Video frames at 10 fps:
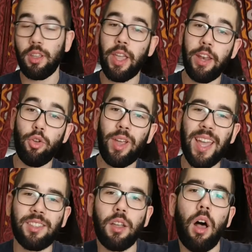Can you
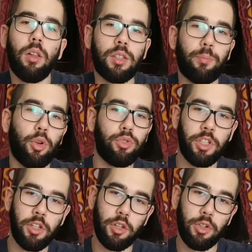get all the
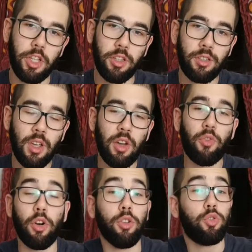protein you need
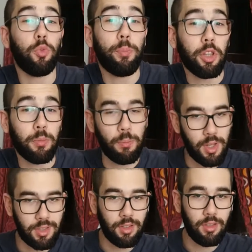for you to build
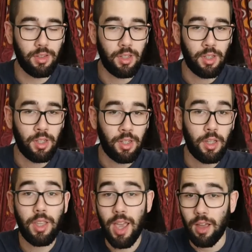muscle?
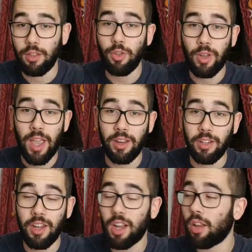Yeah, you can.
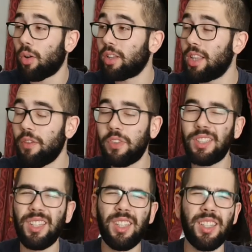In a caloric
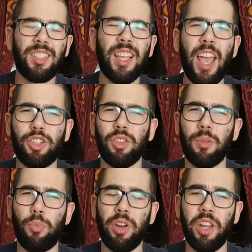deficit, it's actually
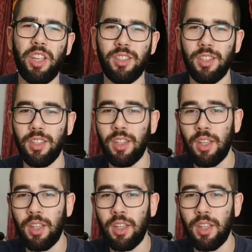pretty easy.